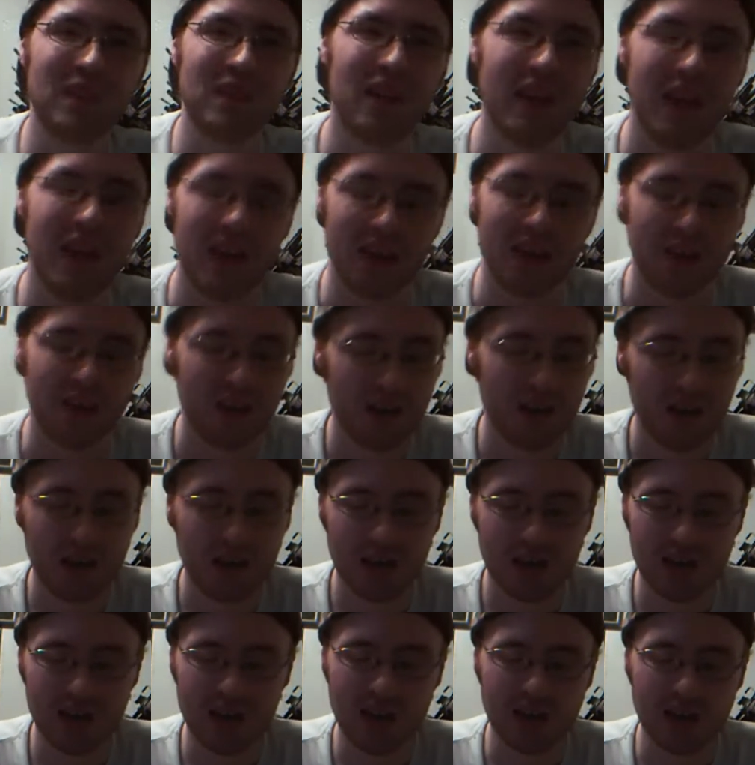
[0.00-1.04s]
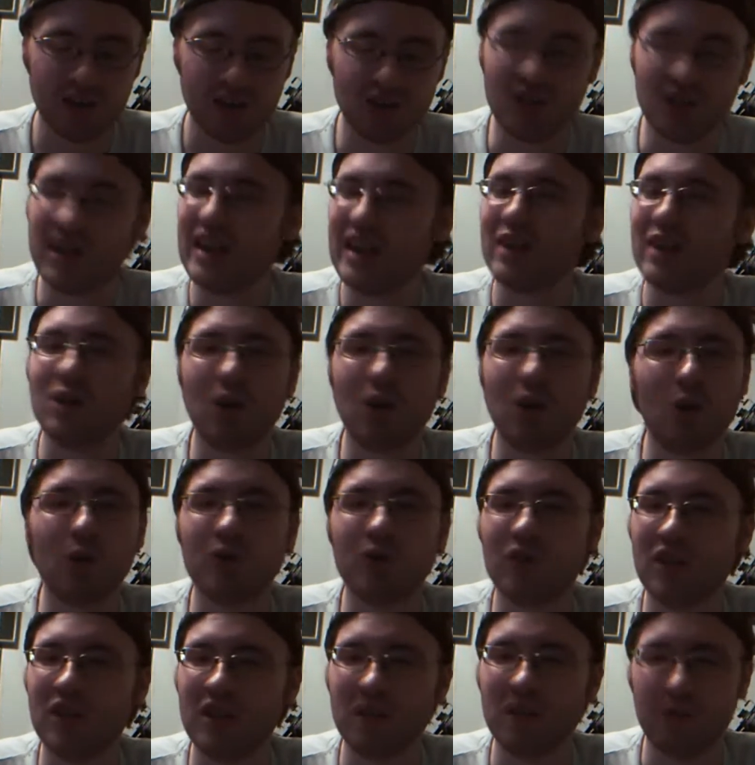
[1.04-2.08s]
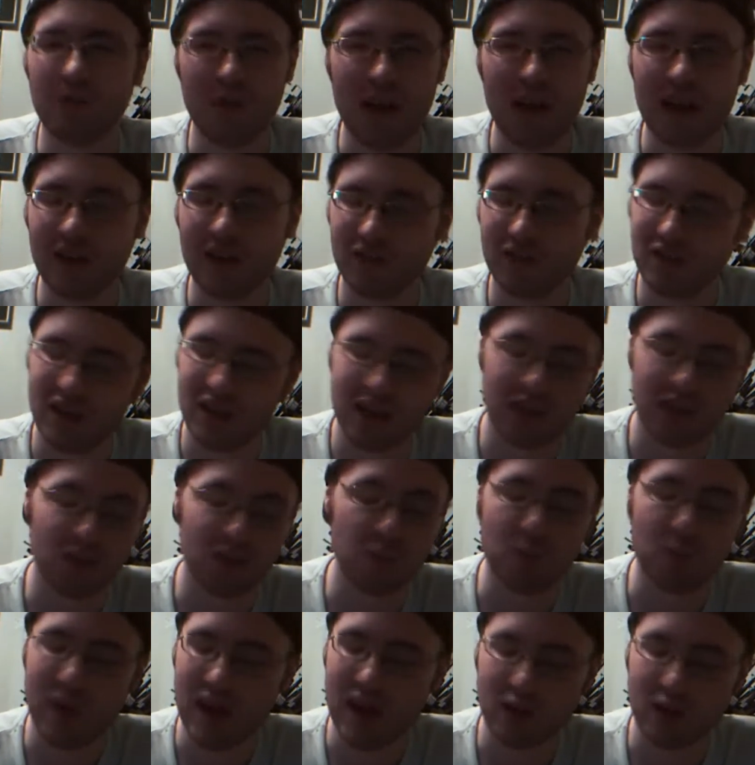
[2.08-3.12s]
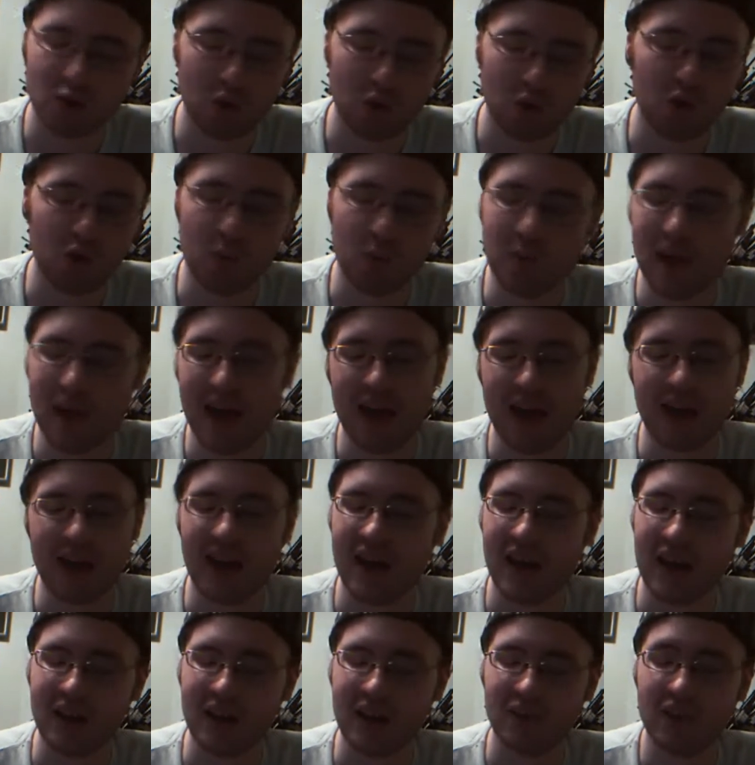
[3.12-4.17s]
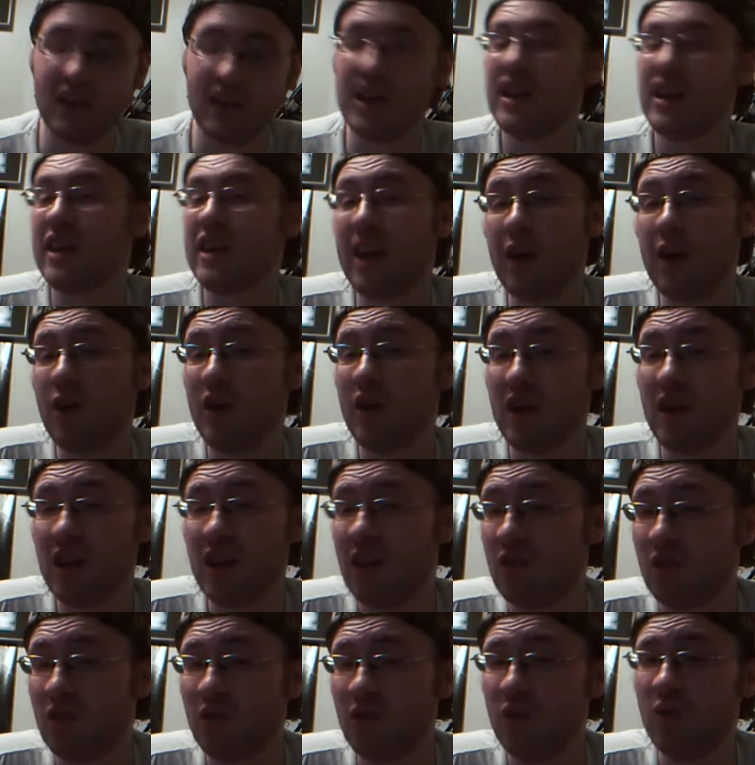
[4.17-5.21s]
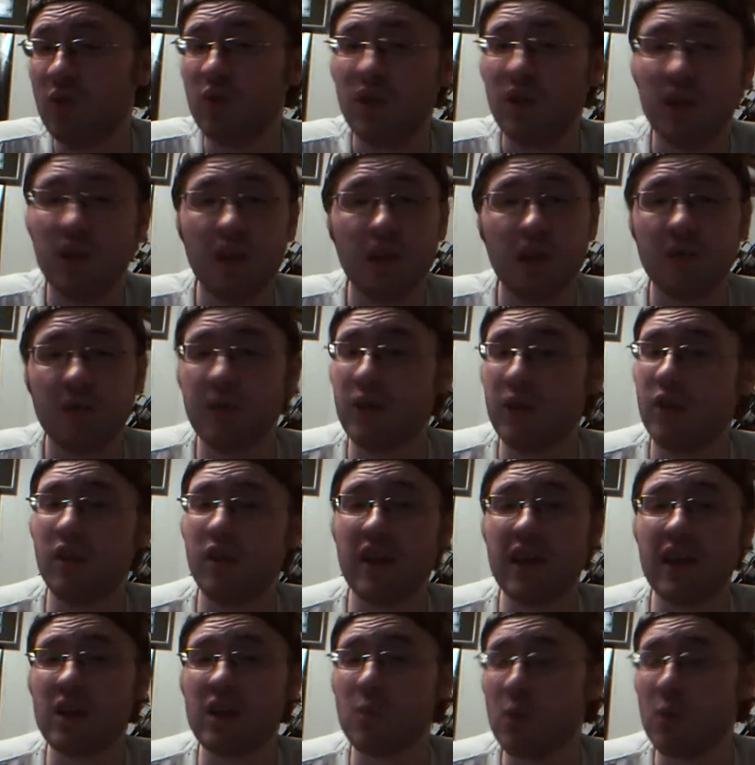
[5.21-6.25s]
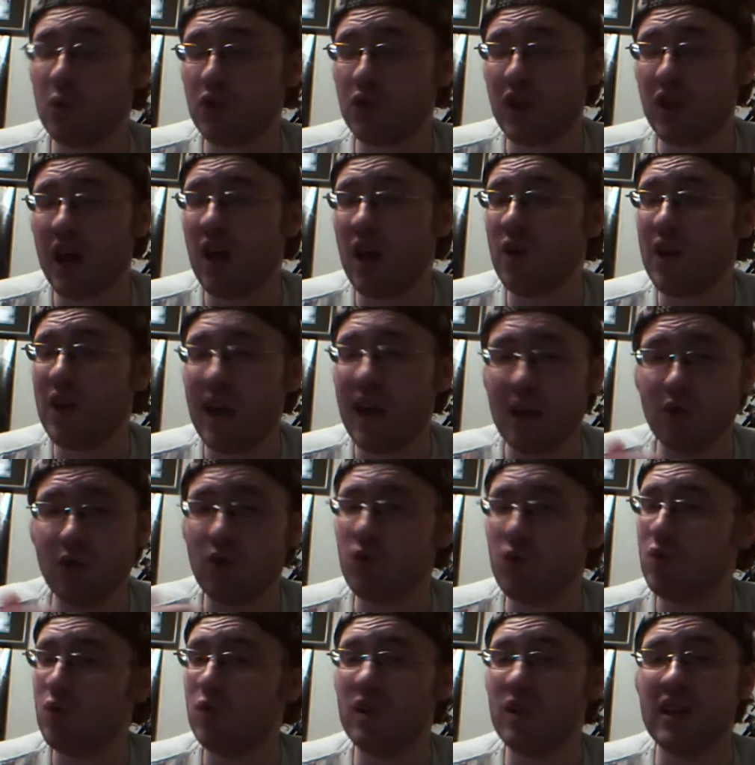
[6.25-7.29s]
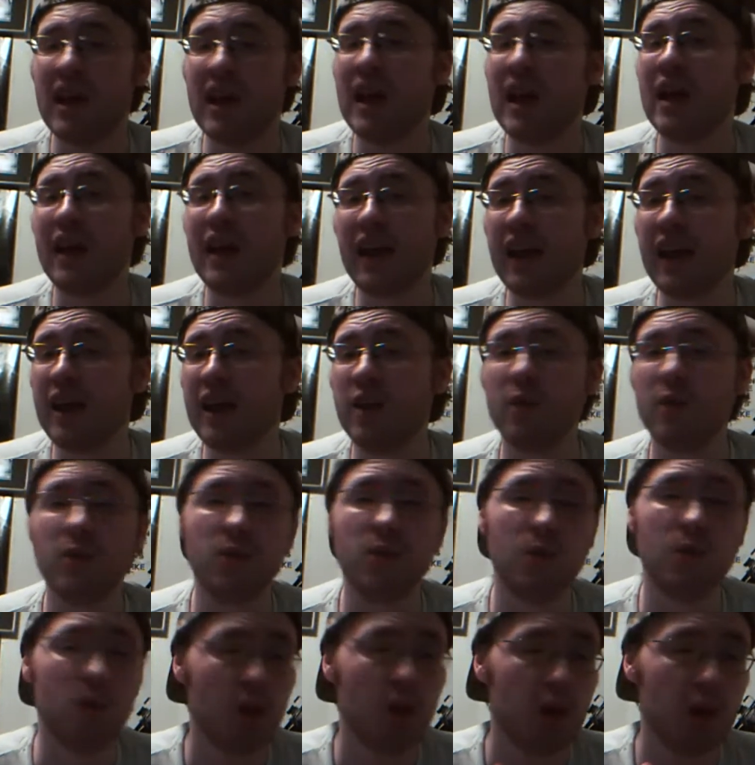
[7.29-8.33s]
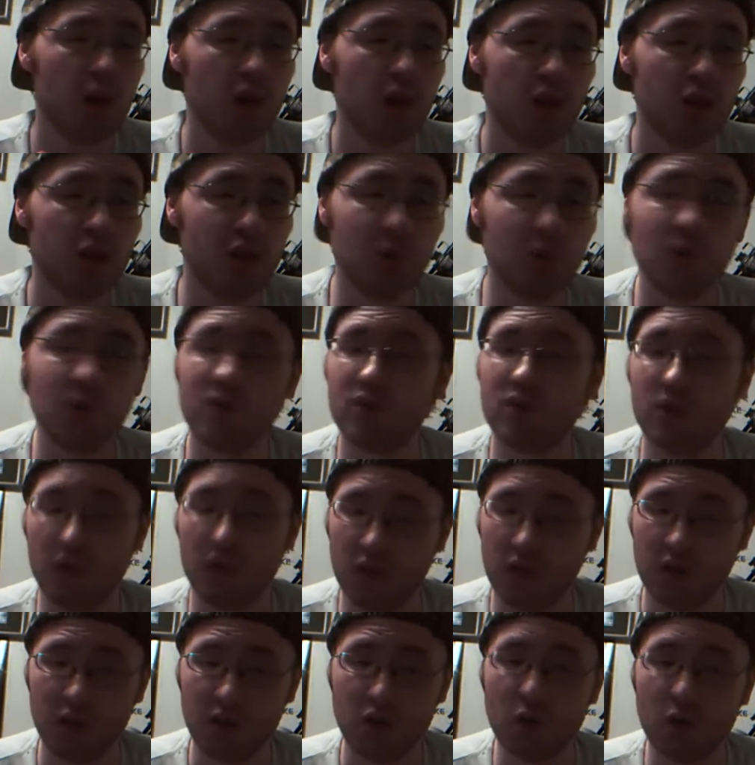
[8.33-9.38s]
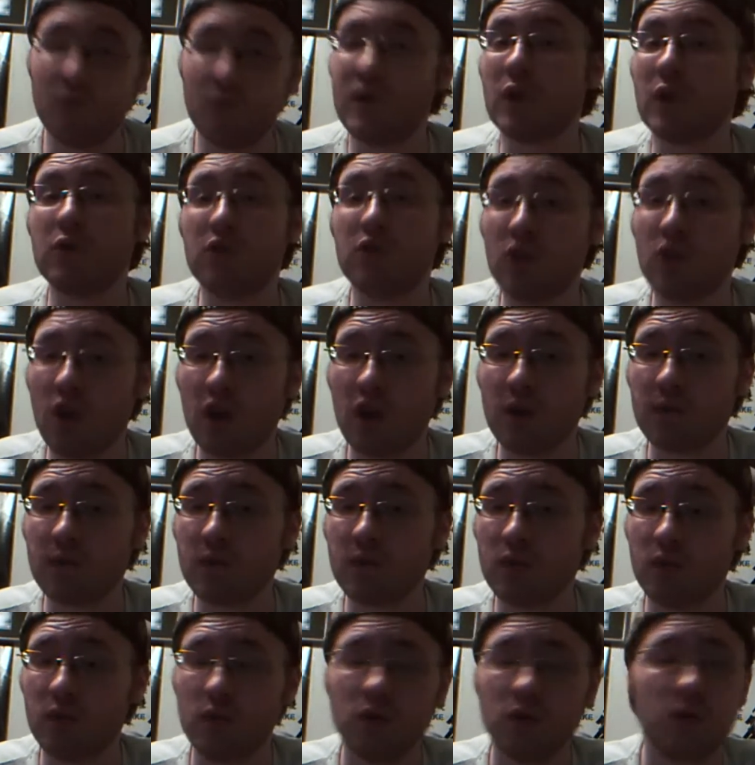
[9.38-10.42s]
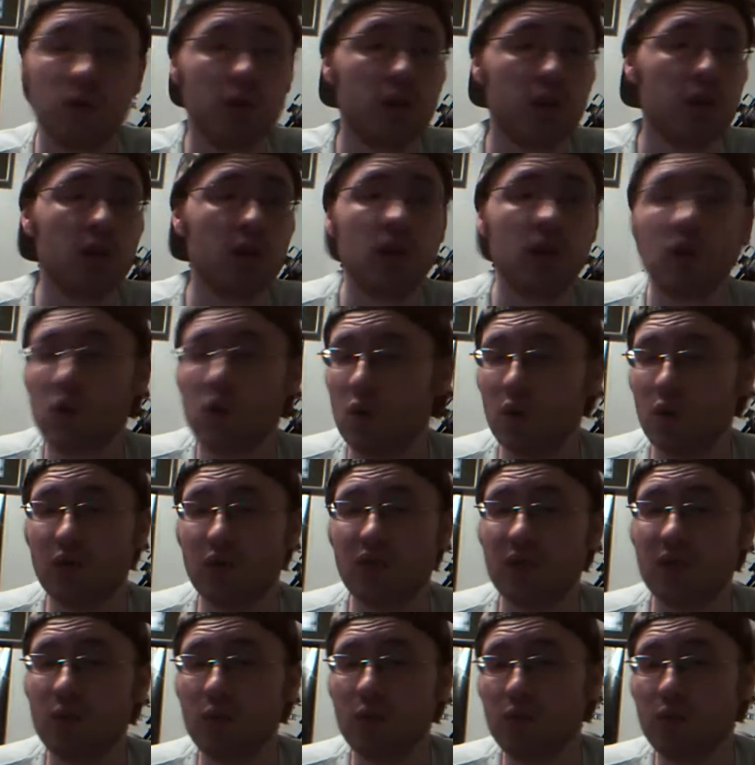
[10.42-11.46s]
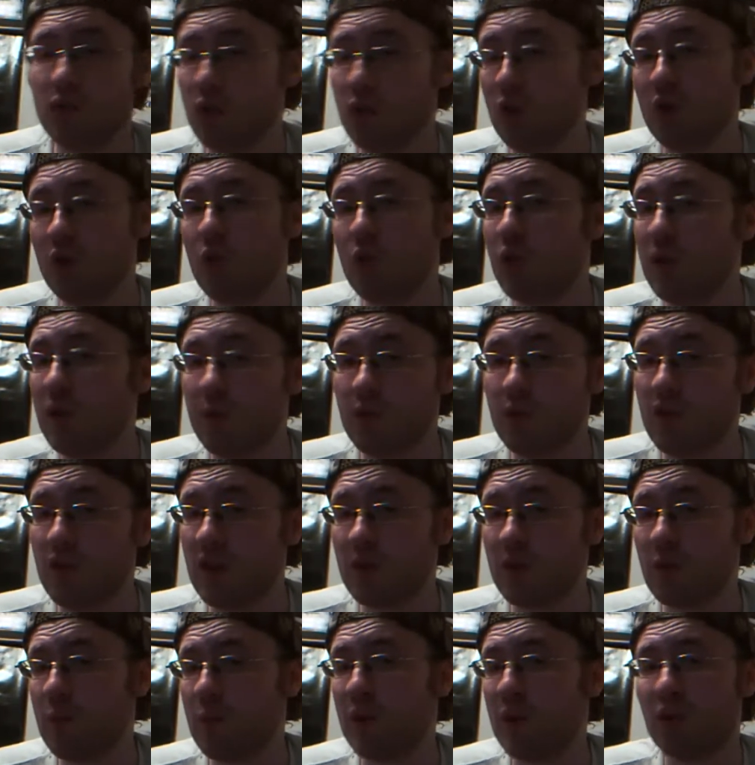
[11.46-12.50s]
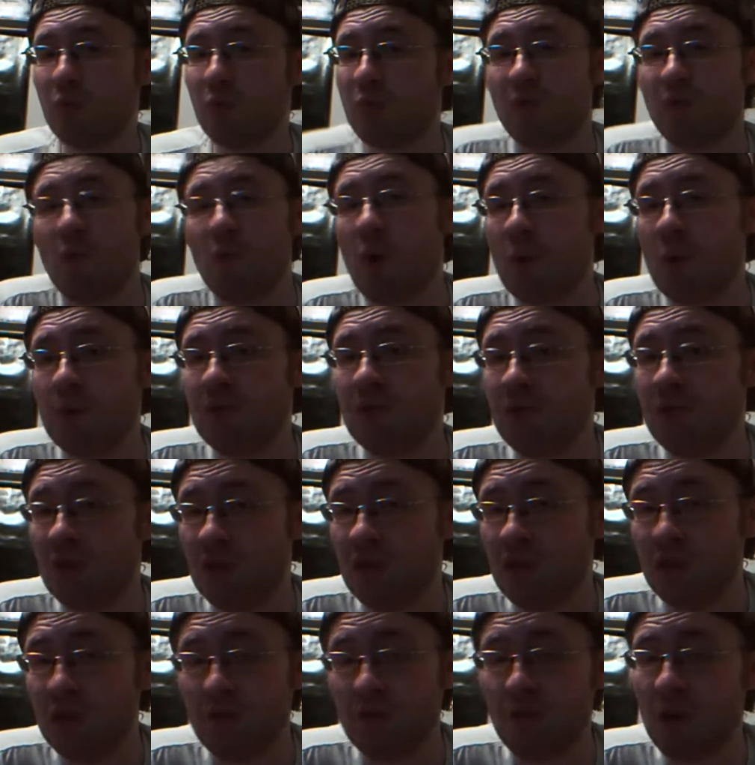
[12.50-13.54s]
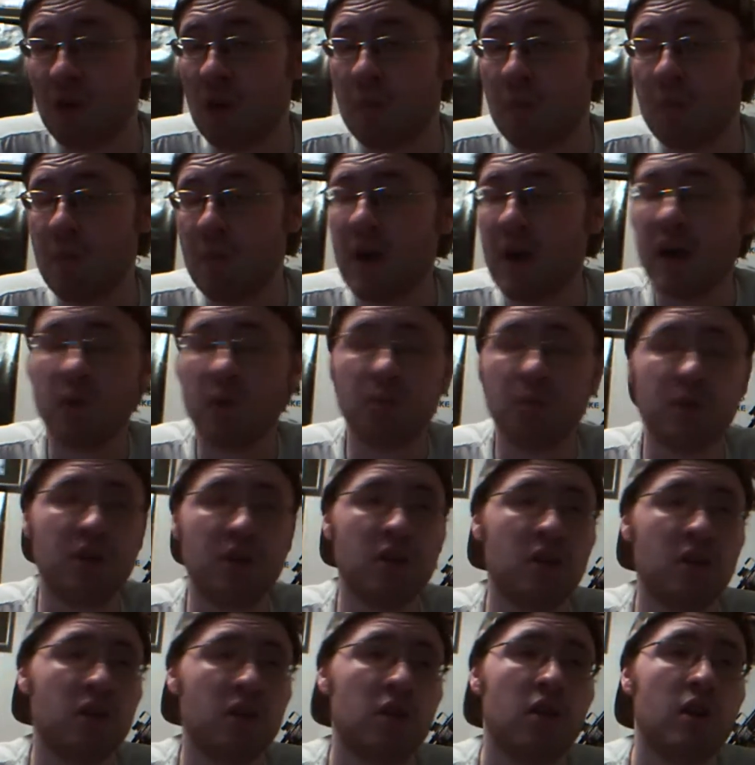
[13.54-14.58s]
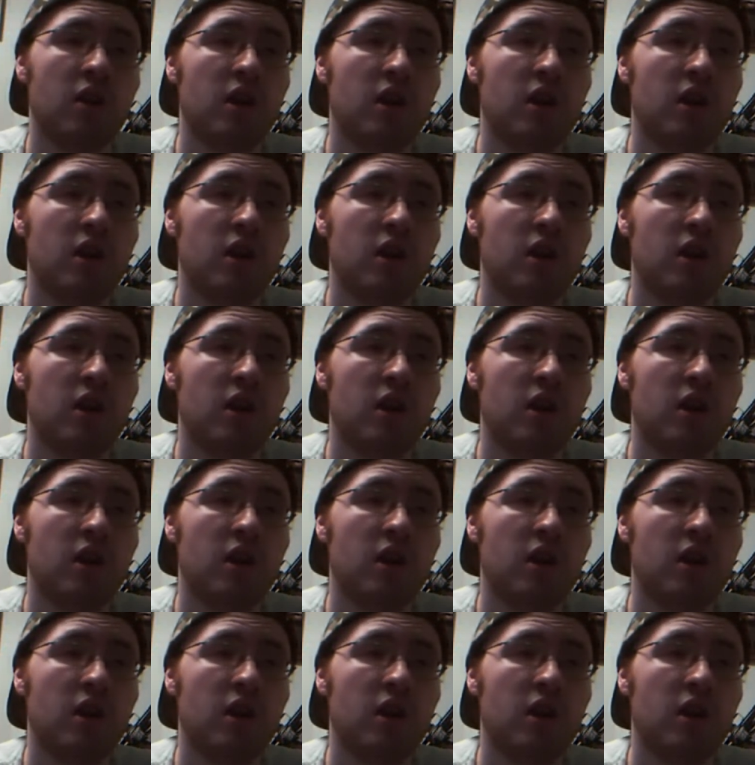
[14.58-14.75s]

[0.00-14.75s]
And, yeah, Jeanette Goldstein as Vasquez, total badass. Carrie Henn is new, very likable child actor. You did not hate her. She was, you felt sorry for her. Of course, Sigourney Weaver gave her best performance in this film, in my opinion.